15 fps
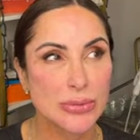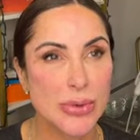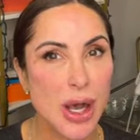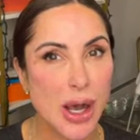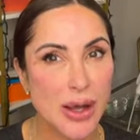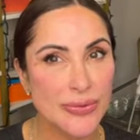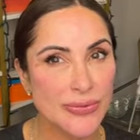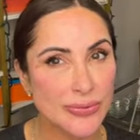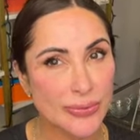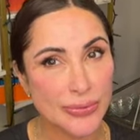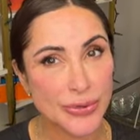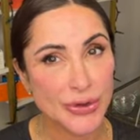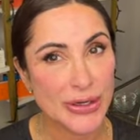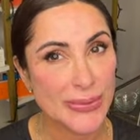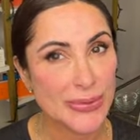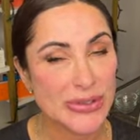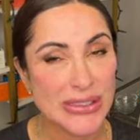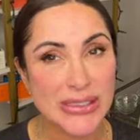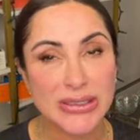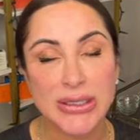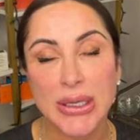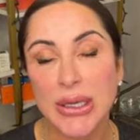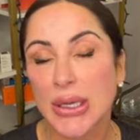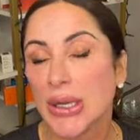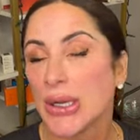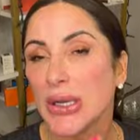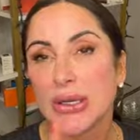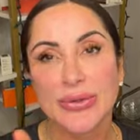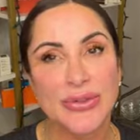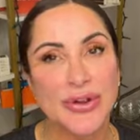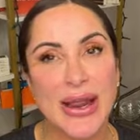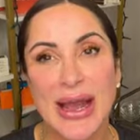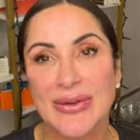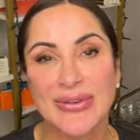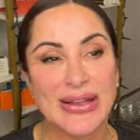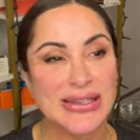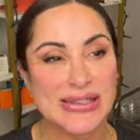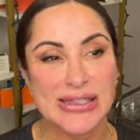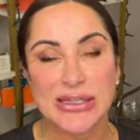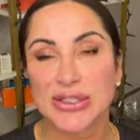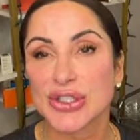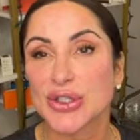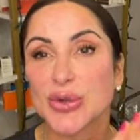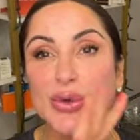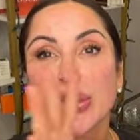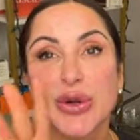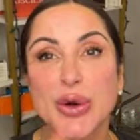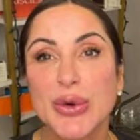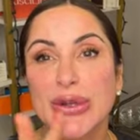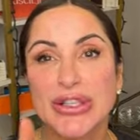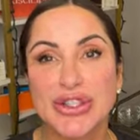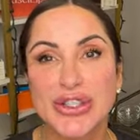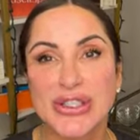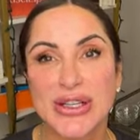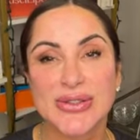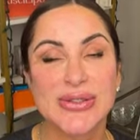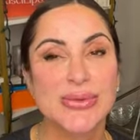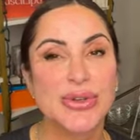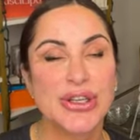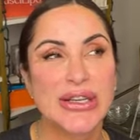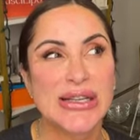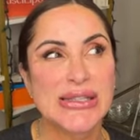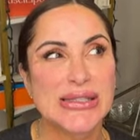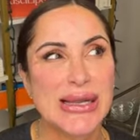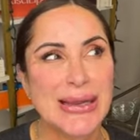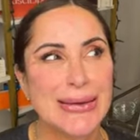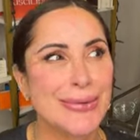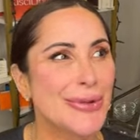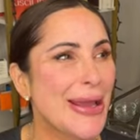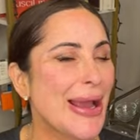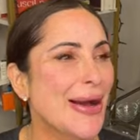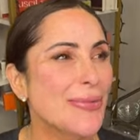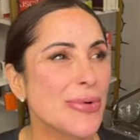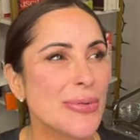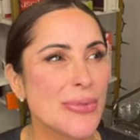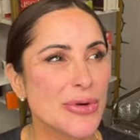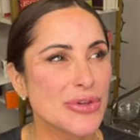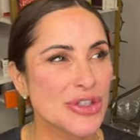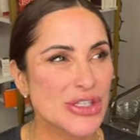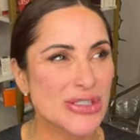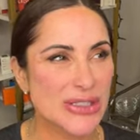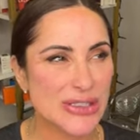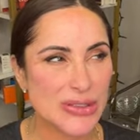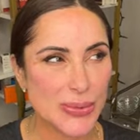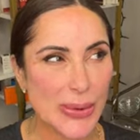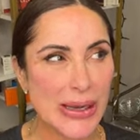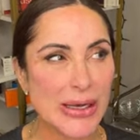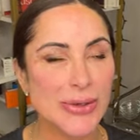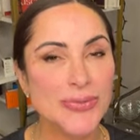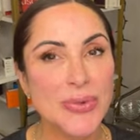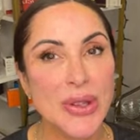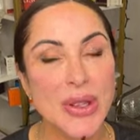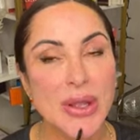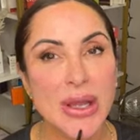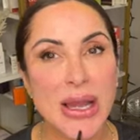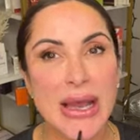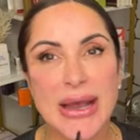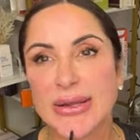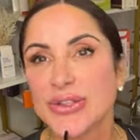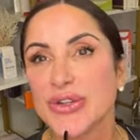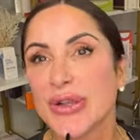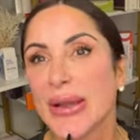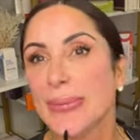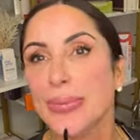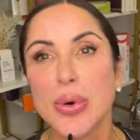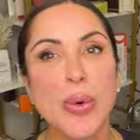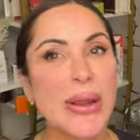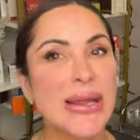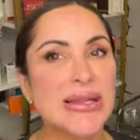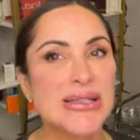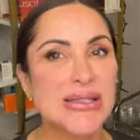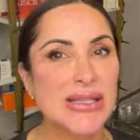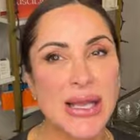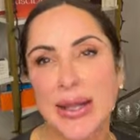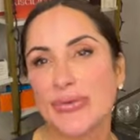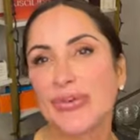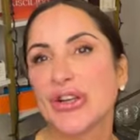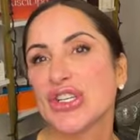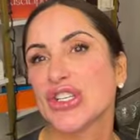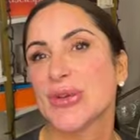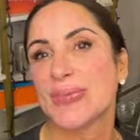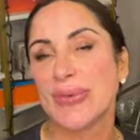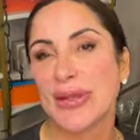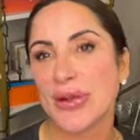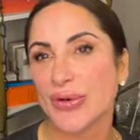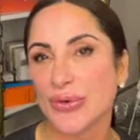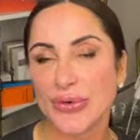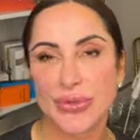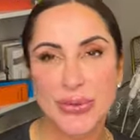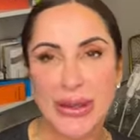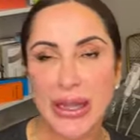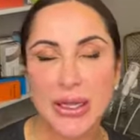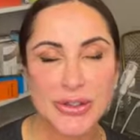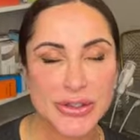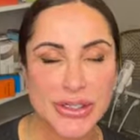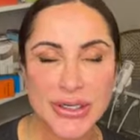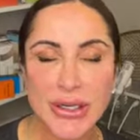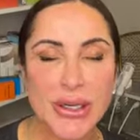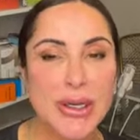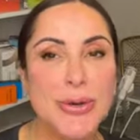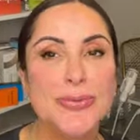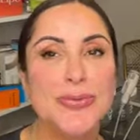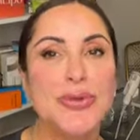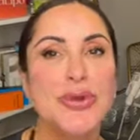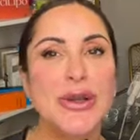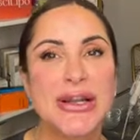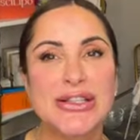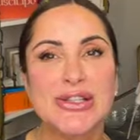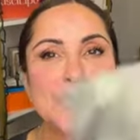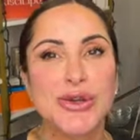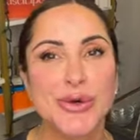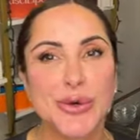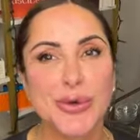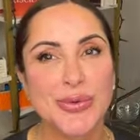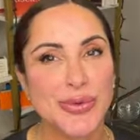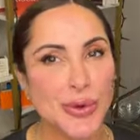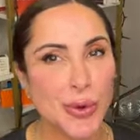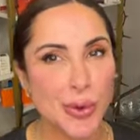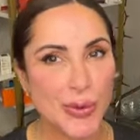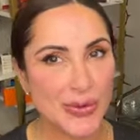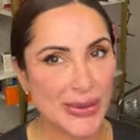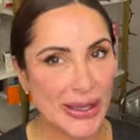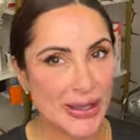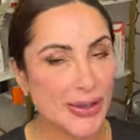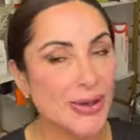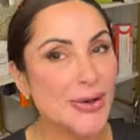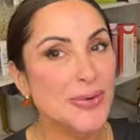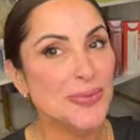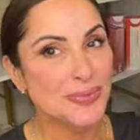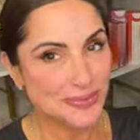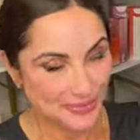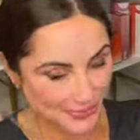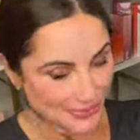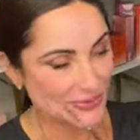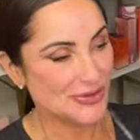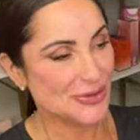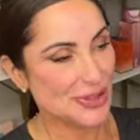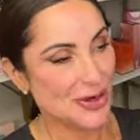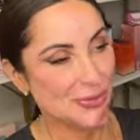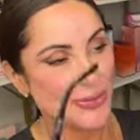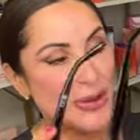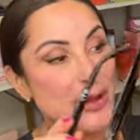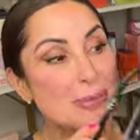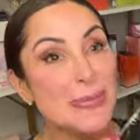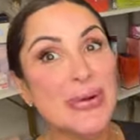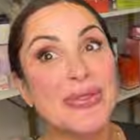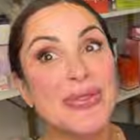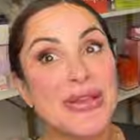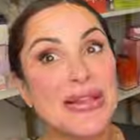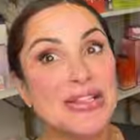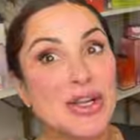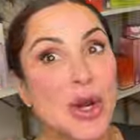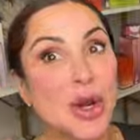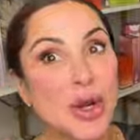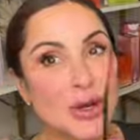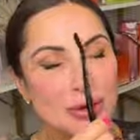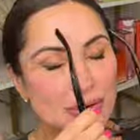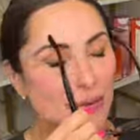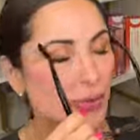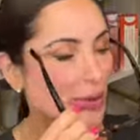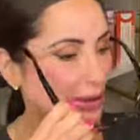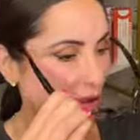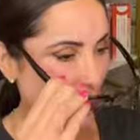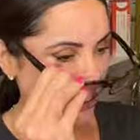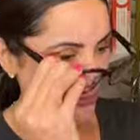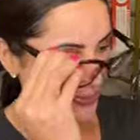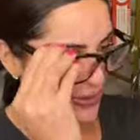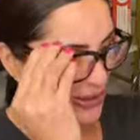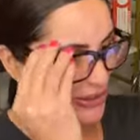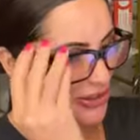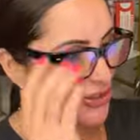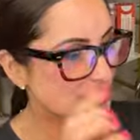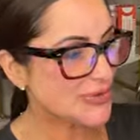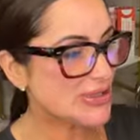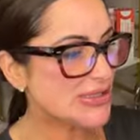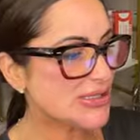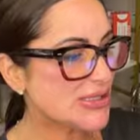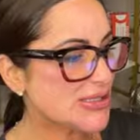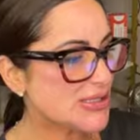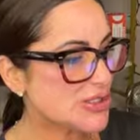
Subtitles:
off, 30%. They're having a sale, so go get yourself some goodies, and they have promotions as well. And you get points, free shipping over 300. You guys know the whole thing. So, but these are really good. So this is the